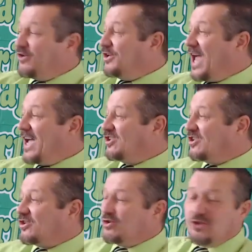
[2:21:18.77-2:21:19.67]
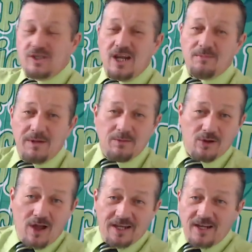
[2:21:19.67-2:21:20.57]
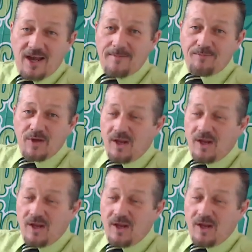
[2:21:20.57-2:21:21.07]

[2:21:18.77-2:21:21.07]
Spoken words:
dashes and there's 10 people lined up,